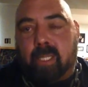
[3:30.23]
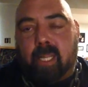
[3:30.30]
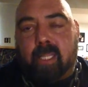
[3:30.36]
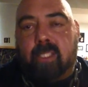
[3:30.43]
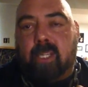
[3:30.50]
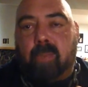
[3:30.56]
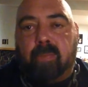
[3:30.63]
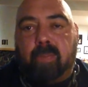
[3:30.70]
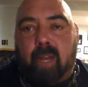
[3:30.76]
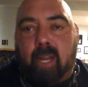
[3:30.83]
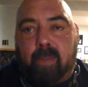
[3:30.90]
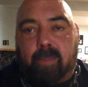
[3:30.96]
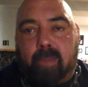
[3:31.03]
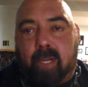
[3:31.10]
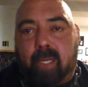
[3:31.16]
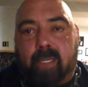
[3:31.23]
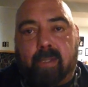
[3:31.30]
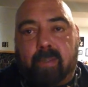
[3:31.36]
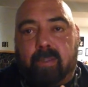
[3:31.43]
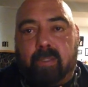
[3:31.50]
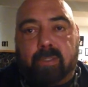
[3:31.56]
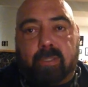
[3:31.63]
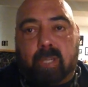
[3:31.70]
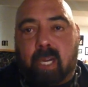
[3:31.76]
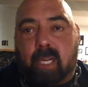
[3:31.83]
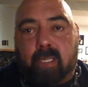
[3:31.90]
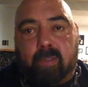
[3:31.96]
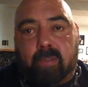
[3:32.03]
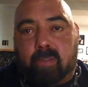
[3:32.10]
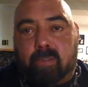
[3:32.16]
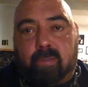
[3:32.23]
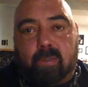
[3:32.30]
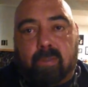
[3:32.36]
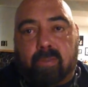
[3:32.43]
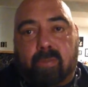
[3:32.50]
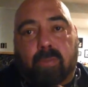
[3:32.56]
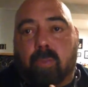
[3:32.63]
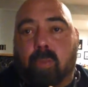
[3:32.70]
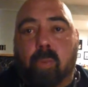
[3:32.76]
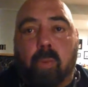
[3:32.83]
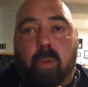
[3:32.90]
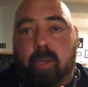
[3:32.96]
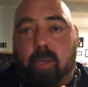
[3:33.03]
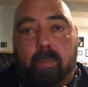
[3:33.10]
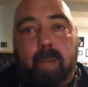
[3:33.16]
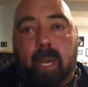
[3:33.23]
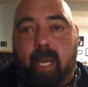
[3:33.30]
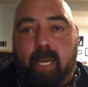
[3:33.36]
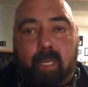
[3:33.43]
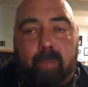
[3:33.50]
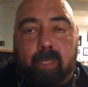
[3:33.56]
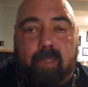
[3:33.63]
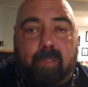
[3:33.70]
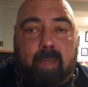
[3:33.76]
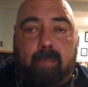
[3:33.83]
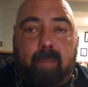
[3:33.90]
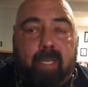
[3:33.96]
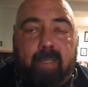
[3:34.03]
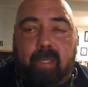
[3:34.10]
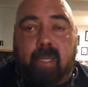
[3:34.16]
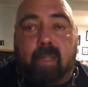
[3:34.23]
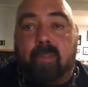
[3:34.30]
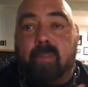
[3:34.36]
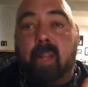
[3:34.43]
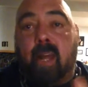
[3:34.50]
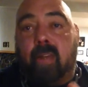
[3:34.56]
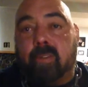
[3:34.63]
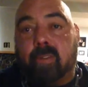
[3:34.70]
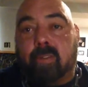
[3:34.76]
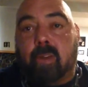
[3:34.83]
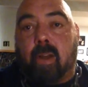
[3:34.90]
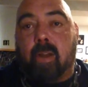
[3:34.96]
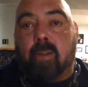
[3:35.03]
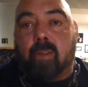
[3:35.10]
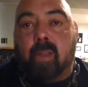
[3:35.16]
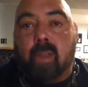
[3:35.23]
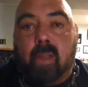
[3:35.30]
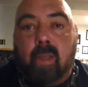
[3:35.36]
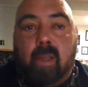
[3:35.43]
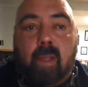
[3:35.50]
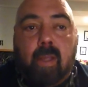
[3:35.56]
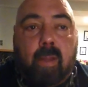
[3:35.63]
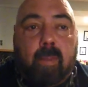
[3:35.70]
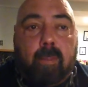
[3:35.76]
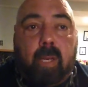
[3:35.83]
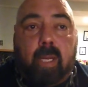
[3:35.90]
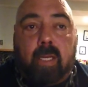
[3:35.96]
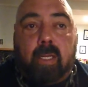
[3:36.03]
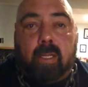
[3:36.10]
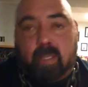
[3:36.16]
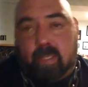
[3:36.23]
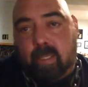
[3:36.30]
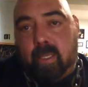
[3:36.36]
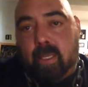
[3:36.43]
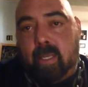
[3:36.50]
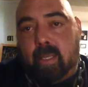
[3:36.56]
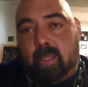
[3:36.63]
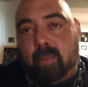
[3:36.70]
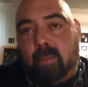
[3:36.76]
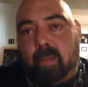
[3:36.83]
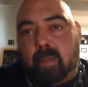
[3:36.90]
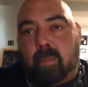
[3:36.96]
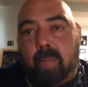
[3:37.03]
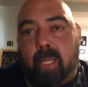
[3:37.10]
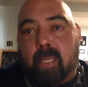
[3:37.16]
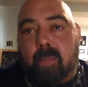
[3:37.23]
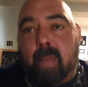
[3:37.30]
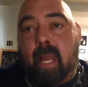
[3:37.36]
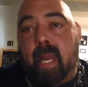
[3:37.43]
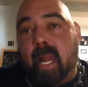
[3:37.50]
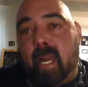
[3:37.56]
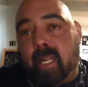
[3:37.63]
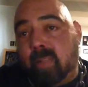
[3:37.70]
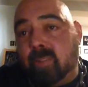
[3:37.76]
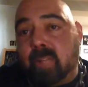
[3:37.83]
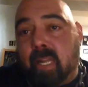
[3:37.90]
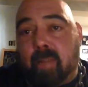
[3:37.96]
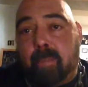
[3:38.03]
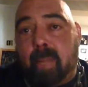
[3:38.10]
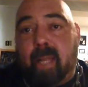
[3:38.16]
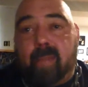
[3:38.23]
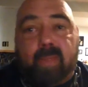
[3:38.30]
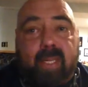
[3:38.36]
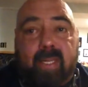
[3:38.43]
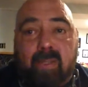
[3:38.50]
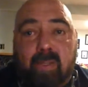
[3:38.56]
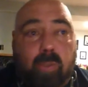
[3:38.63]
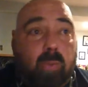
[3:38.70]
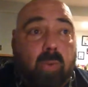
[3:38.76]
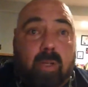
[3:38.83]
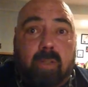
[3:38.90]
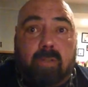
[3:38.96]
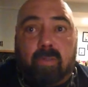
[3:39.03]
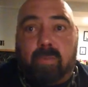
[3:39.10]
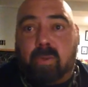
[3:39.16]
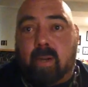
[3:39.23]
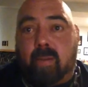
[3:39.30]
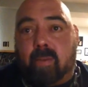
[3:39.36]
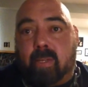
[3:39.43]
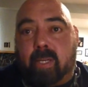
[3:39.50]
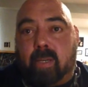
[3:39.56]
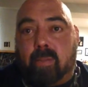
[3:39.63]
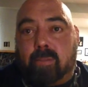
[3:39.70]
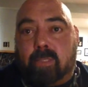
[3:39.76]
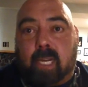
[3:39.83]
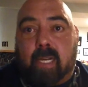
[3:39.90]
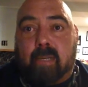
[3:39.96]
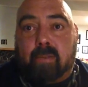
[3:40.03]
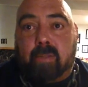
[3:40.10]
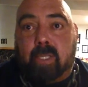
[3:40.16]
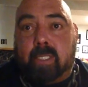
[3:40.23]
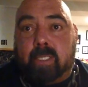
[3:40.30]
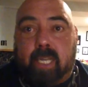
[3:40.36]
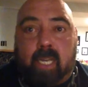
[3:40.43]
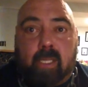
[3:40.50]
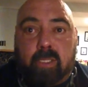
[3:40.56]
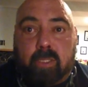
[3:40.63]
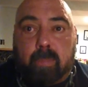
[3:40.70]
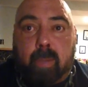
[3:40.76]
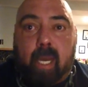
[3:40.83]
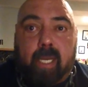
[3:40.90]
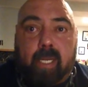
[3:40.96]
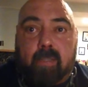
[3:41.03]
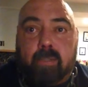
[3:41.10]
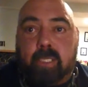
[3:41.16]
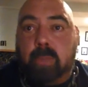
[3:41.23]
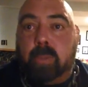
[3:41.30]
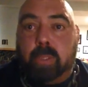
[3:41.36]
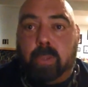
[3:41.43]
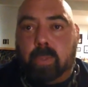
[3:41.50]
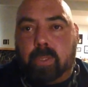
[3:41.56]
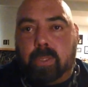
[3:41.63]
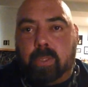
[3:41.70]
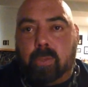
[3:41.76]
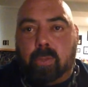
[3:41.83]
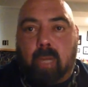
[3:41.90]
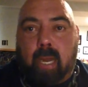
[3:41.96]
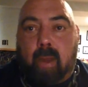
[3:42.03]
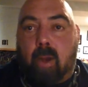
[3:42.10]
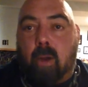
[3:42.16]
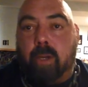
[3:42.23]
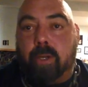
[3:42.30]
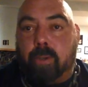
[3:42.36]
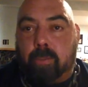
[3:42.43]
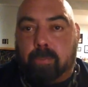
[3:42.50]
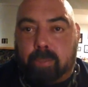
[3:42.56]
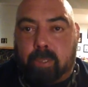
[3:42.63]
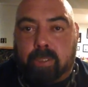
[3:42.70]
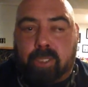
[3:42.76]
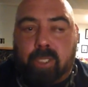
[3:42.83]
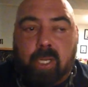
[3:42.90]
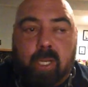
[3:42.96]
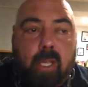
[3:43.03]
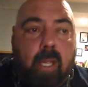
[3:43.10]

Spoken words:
Like German Volume Training, you're just trying to just destroy your body. I mean, 10x10, it's nuts. It's crazy. But it'll make a man out of you. It's not a bad thing to do once if you're ever, trying to really challenge your body or see what you can do or how hard you can push.